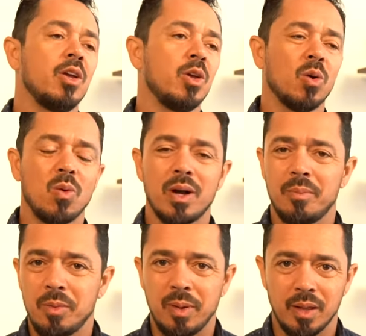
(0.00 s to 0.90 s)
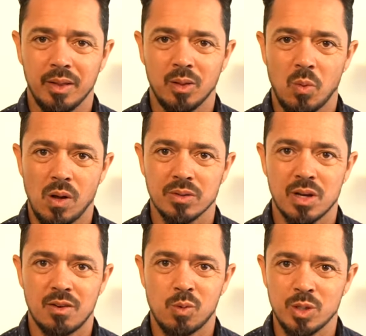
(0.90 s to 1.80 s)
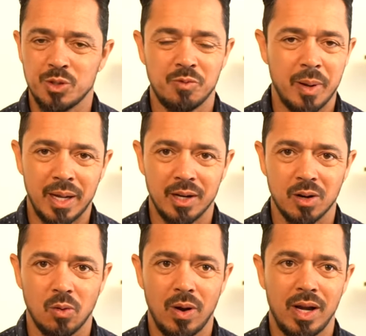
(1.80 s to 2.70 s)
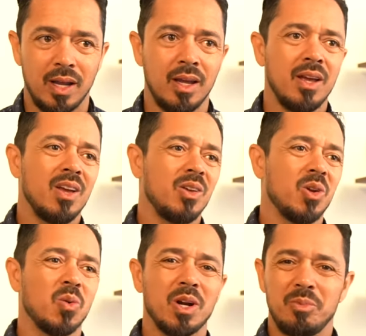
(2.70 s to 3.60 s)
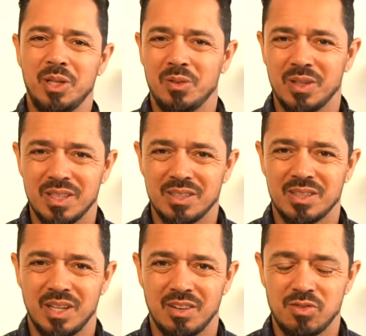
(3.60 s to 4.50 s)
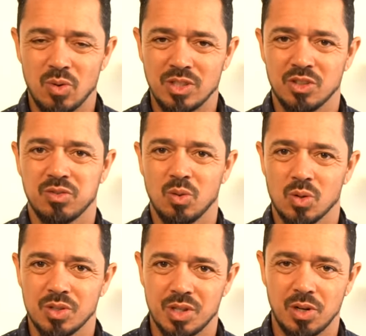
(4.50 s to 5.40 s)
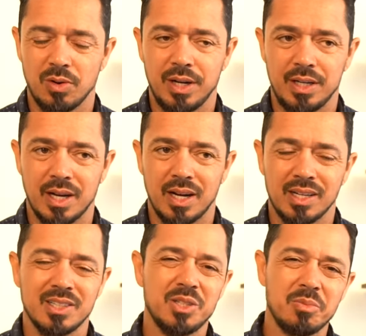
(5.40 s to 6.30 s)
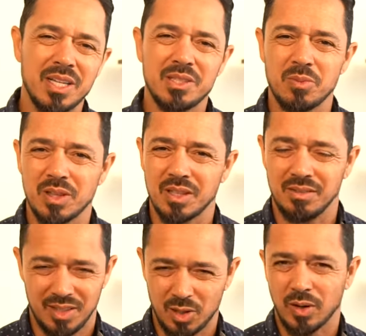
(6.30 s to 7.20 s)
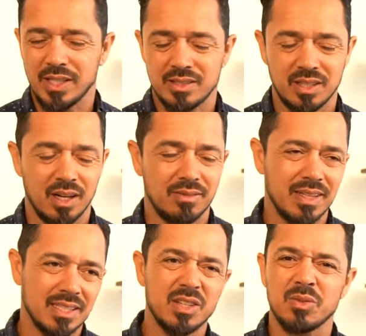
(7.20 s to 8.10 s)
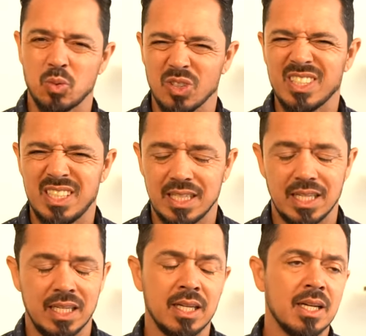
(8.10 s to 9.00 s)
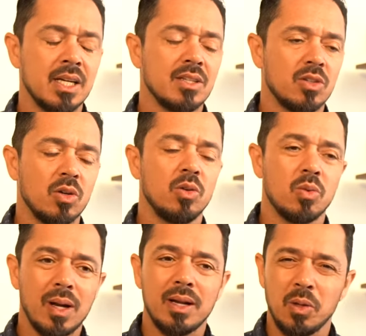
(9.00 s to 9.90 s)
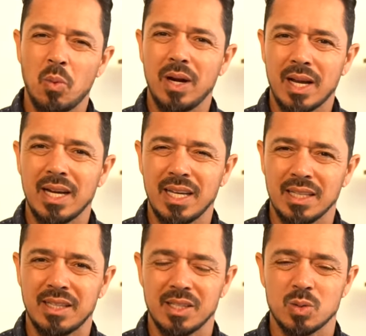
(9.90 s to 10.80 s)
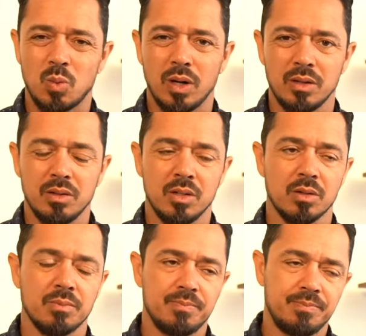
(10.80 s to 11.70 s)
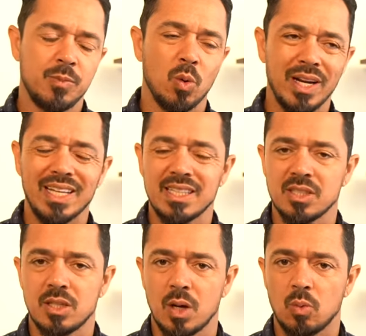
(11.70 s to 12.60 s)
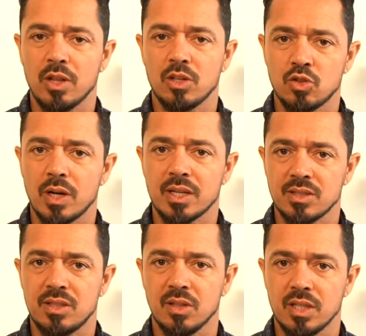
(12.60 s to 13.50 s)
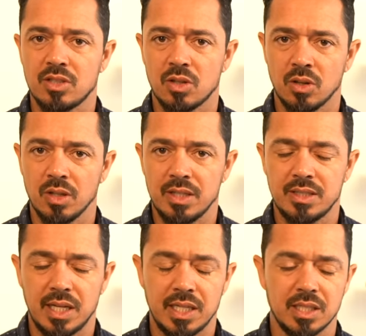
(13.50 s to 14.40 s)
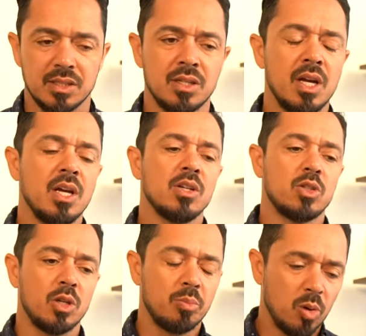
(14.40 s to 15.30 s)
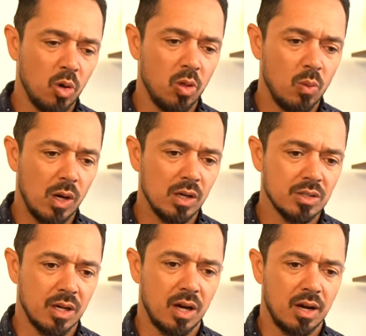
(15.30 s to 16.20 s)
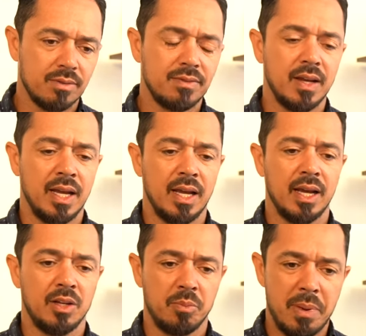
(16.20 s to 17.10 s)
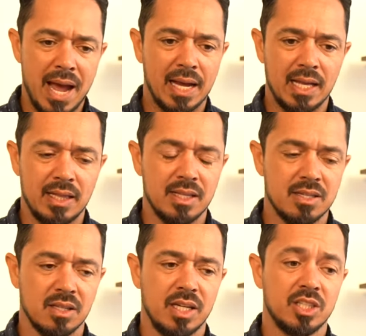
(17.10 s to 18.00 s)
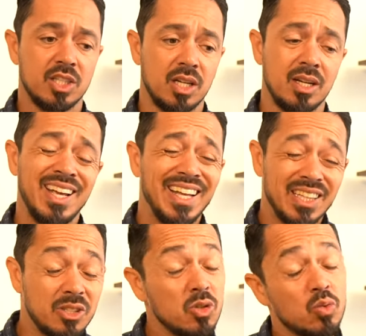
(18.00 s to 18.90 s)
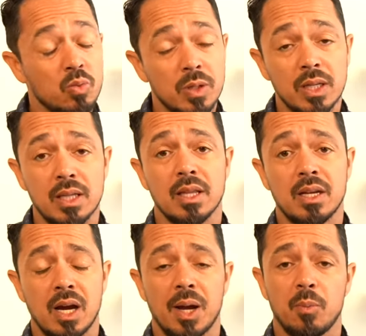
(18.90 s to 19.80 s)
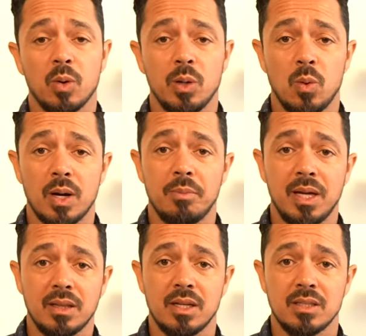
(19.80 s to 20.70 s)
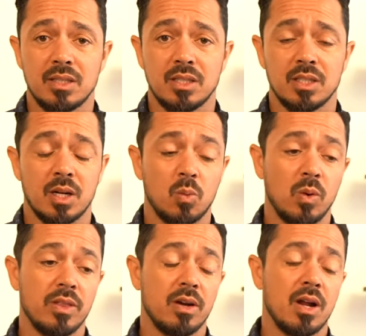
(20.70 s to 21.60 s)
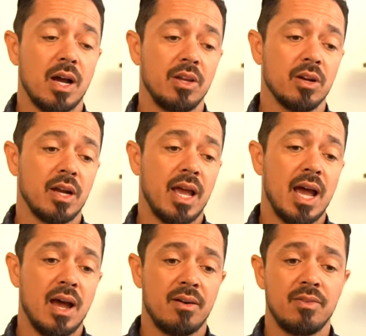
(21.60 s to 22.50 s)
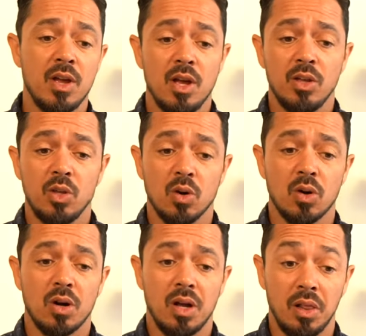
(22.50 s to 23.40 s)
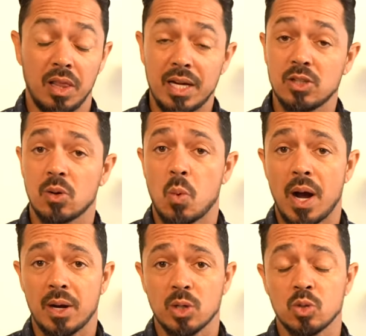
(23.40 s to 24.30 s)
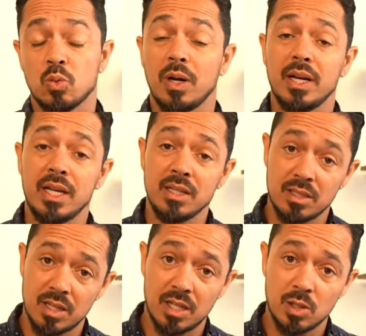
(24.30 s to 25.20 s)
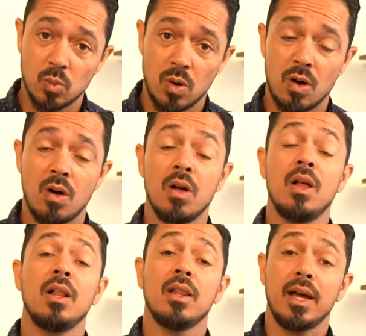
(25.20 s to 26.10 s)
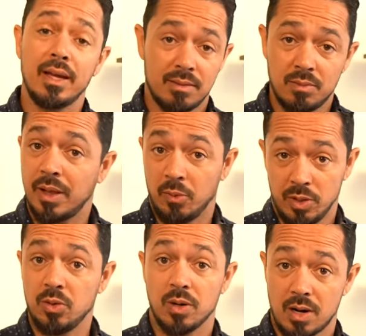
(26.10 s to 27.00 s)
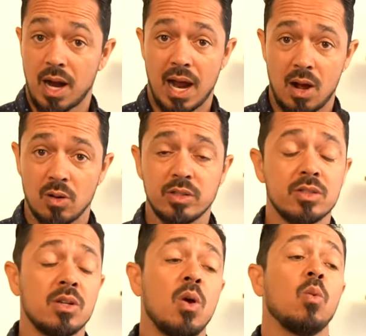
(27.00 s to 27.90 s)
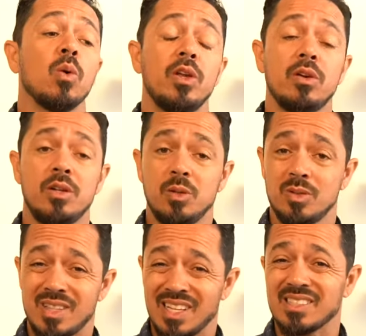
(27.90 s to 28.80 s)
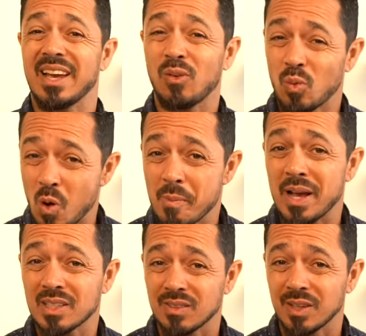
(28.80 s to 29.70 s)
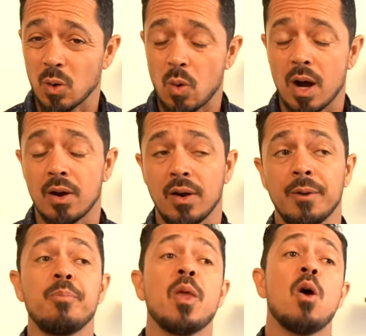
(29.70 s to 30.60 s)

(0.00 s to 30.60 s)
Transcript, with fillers: You don't want to be peeling the walls off once you've painted already. You don't want to be doing this stuff once your floors are already done because you're messing with the, the great stuff and that stuff's real sticky. So you run you want to kind of get this while you're you want to get this done while the truck is still in its early stages. So you pull the walls off and you pack in the insulation. This is really the time where you want to make the decision on whether or not you're going to have your electric wires run inside your wall like like we do at our house where you can use things like Romex for your wiring,